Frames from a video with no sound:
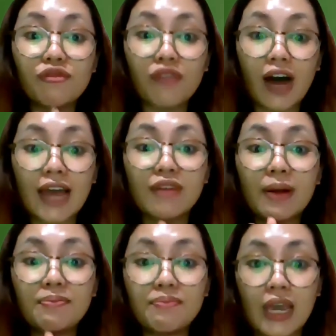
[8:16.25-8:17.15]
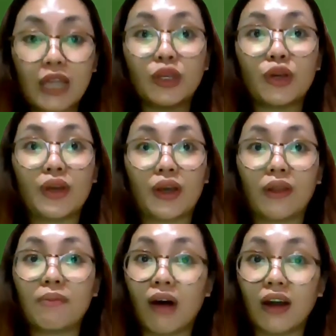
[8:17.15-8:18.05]
five main
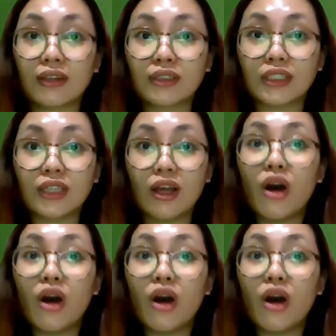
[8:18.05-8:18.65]
curriculum models.